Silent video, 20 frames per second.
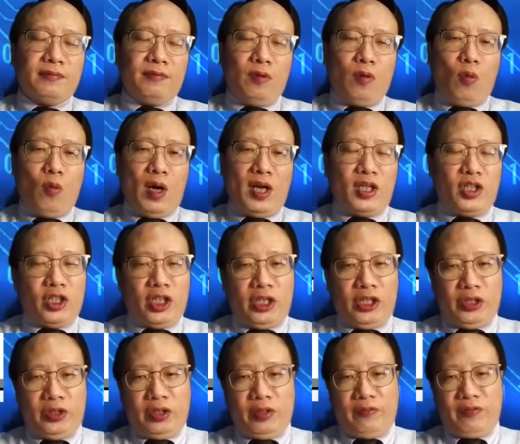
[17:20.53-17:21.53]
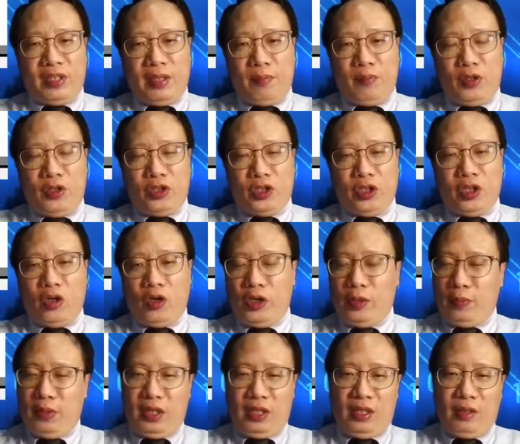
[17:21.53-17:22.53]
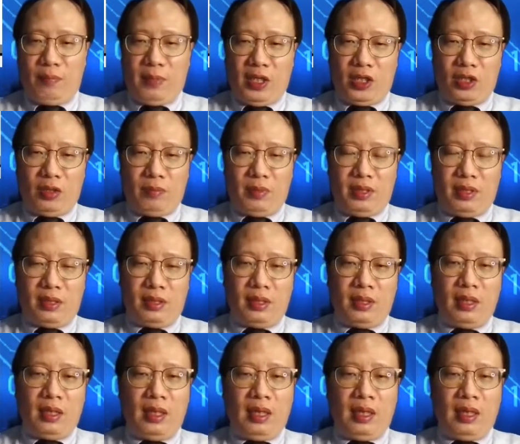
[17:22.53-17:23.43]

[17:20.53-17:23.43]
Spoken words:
for one channel of temperature or humidity measurements.